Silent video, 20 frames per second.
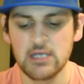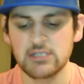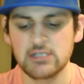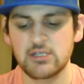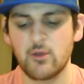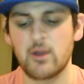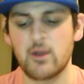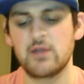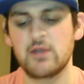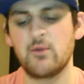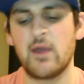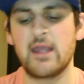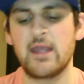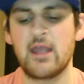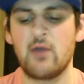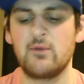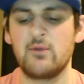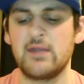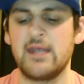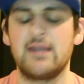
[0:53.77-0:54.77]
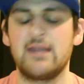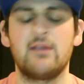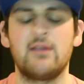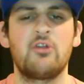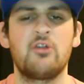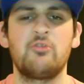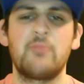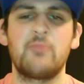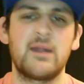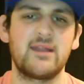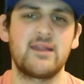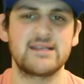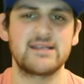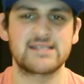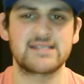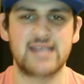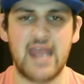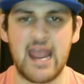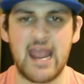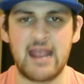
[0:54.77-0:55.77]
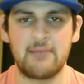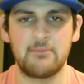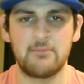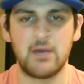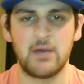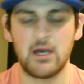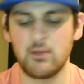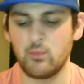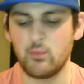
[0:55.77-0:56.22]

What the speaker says: So anyway, going in a little bit of this game,